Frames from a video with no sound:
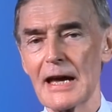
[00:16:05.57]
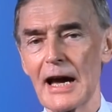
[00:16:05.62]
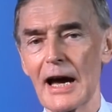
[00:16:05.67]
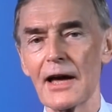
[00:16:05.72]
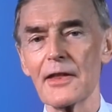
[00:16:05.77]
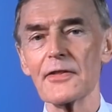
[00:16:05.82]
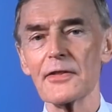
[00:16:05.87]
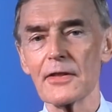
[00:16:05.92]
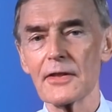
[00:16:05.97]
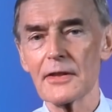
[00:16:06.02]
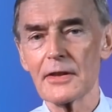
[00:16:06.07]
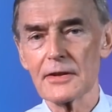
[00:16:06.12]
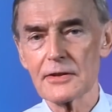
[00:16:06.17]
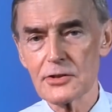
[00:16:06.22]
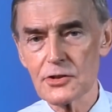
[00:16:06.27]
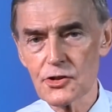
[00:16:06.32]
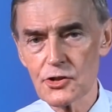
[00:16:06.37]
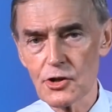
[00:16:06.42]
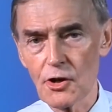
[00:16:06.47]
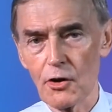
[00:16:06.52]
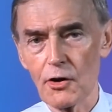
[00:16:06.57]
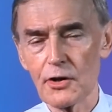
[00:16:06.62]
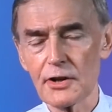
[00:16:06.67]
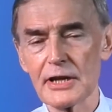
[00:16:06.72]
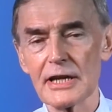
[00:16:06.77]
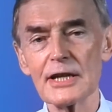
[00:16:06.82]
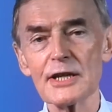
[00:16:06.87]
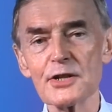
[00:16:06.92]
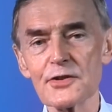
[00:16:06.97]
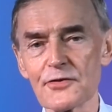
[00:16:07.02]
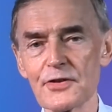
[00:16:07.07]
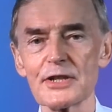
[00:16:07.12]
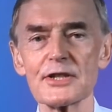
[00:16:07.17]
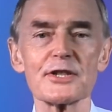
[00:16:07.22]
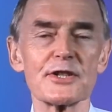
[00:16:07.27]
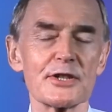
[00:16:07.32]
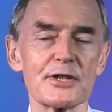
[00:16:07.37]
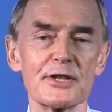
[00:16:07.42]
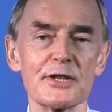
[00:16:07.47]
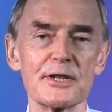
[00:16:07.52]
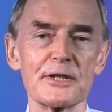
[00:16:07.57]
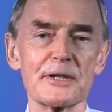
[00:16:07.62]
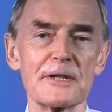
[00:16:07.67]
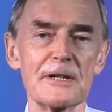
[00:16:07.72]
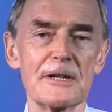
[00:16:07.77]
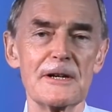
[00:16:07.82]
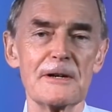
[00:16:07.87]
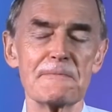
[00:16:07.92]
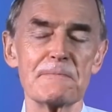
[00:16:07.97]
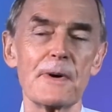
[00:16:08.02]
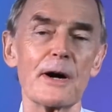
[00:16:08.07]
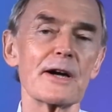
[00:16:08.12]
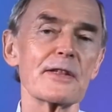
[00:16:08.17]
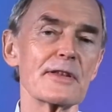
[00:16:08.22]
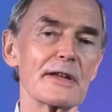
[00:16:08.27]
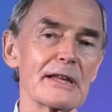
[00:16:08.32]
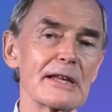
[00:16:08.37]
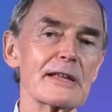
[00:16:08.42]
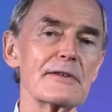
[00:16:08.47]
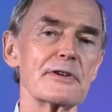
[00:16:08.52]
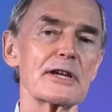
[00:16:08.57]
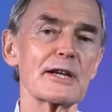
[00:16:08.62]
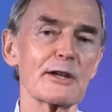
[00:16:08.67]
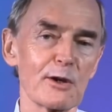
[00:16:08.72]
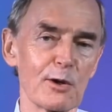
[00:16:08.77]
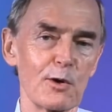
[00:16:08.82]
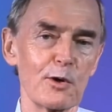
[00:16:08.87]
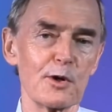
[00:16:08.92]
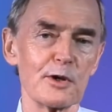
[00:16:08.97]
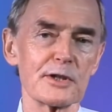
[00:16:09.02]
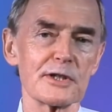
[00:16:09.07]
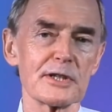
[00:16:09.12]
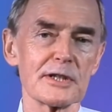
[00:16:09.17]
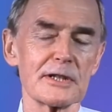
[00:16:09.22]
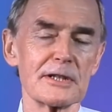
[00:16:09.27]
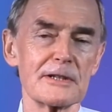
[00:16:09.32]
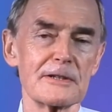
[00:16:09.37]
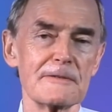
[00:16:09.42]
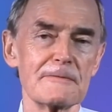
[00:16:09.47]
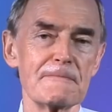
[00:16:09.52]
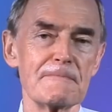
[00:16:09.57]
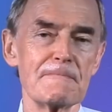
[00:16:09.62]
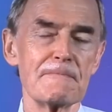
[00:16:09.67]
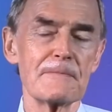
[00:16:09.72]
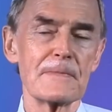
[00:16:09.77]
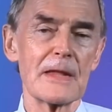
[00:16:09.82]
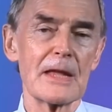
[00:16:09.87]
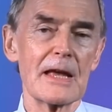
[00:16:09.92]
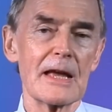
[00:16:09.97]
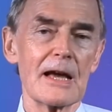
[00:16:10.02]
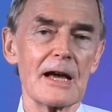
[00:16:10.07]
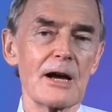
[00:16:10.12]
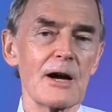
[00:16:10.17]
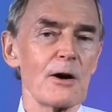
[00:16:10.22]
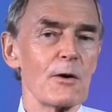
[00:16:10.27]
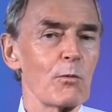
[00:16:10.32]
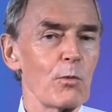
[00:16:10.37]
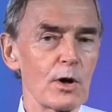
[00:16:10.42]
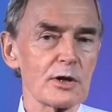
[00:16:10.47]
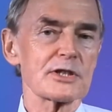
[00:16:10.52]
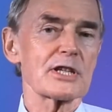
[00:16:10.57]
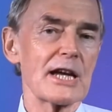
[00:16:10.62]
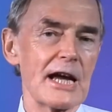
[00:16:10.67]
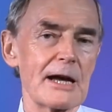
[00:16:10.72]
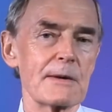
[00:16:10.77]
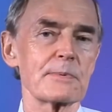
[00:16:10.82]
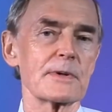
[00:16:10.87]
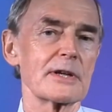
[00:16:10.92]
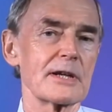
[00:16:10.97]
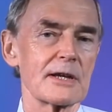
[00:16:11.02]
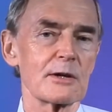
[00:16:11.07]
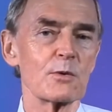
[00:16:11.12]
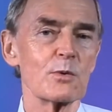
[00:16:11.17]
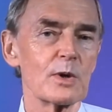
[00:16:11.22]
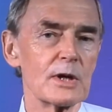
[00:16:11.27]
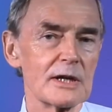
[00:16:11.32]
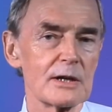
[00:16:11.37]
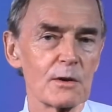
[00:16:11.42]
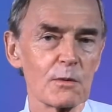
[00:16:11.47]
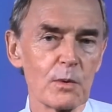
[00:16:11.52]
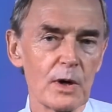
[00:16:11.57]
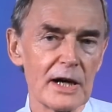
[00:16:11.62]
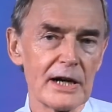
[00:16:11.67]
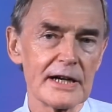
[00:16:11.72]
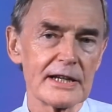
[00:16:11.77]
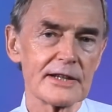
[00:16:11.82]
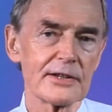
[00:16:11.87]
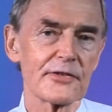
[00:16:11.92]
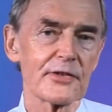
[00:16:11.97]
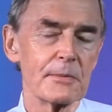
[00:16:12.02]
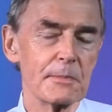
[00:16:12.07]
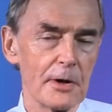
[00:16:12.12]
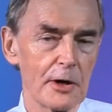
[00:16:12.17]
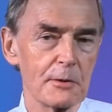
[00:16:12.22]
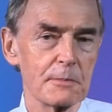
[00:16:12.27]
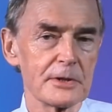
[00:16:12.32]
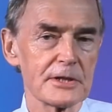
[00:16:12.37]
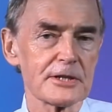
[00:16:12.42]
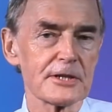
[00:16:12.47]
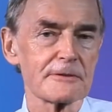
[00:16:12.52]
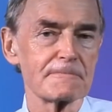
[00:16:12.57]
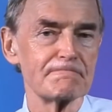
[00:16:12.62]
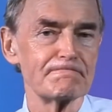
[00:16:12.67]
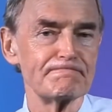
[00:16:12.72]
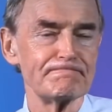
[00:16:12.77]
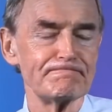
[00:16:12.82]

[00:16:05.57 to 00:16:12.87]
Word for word: And John is visited by the living Lord. What's happening worldwide at the moment?